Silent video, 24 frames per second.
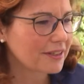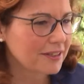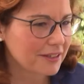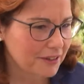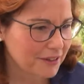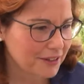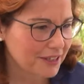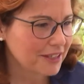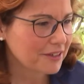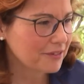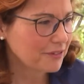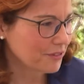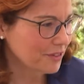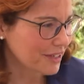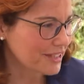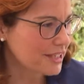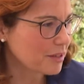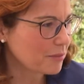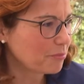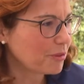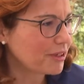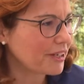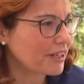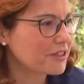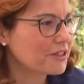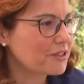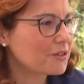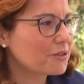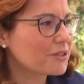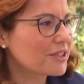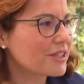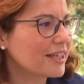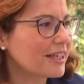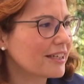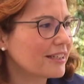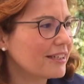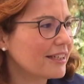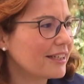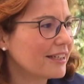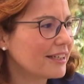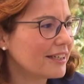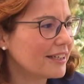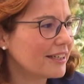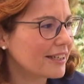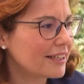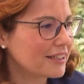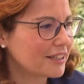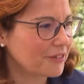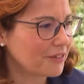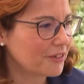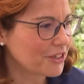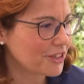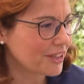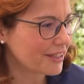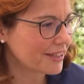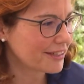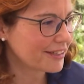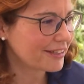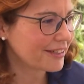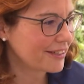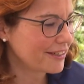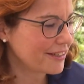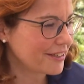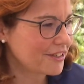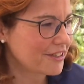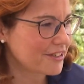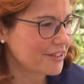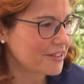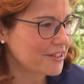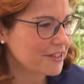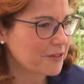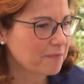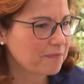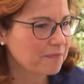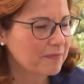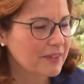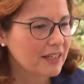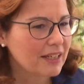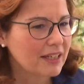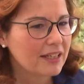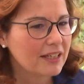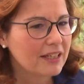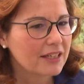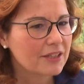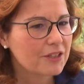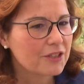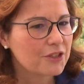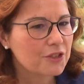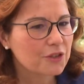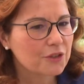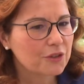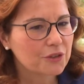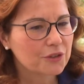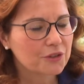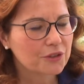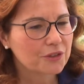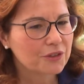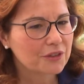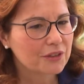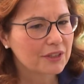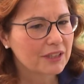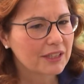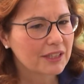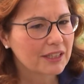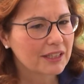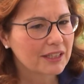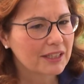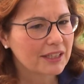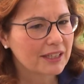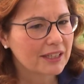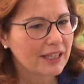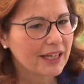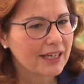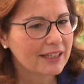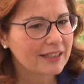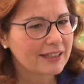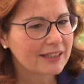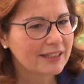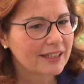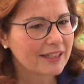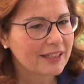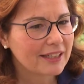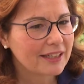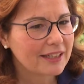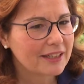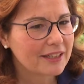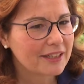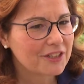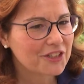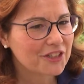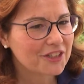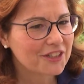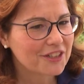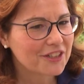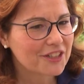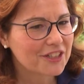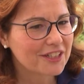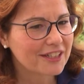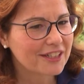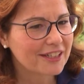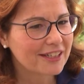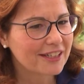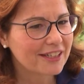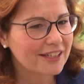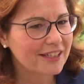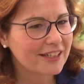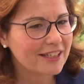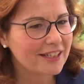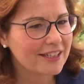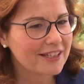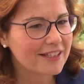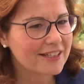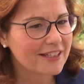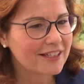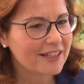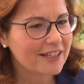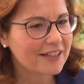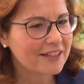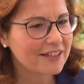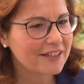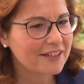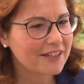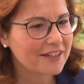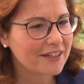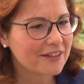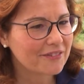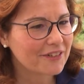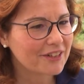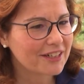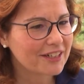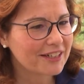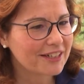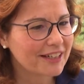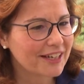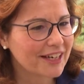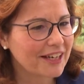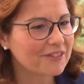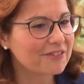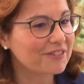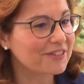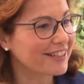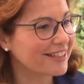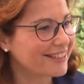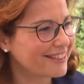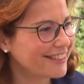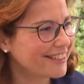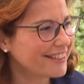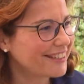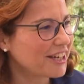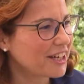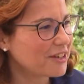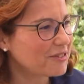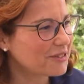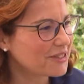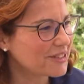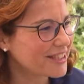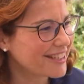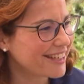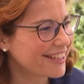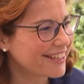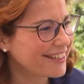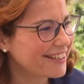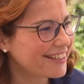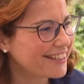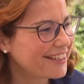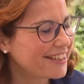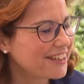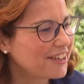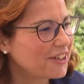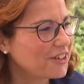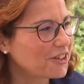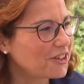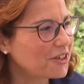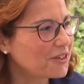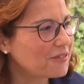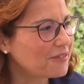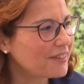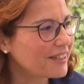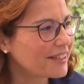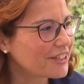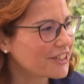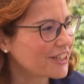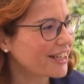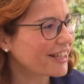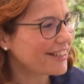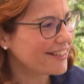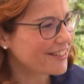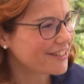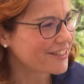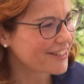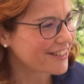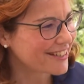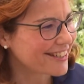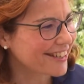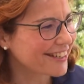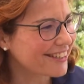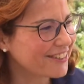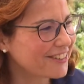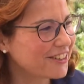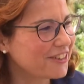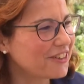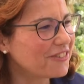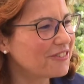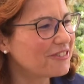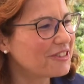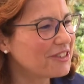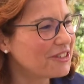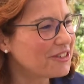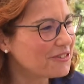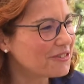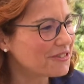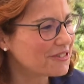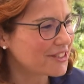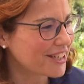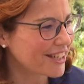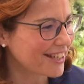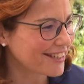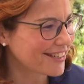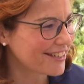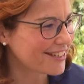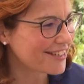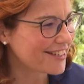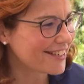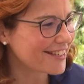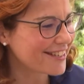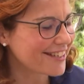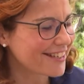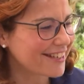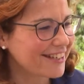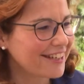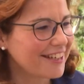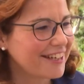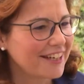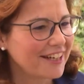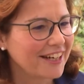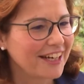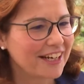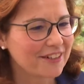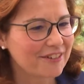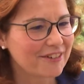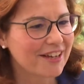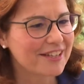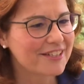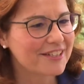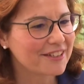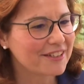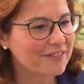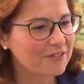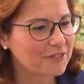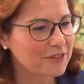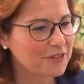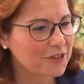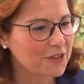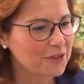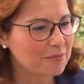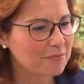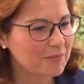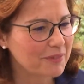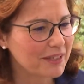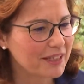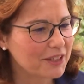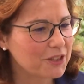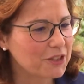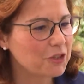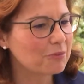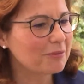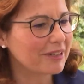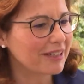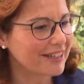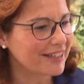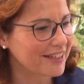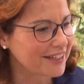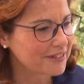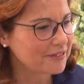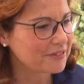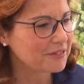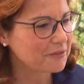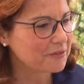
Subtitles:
Think, for example, as you said, artificial intelligence. So, and the Church is never afraid, I would say, of challenges, of new challenges arising from human life.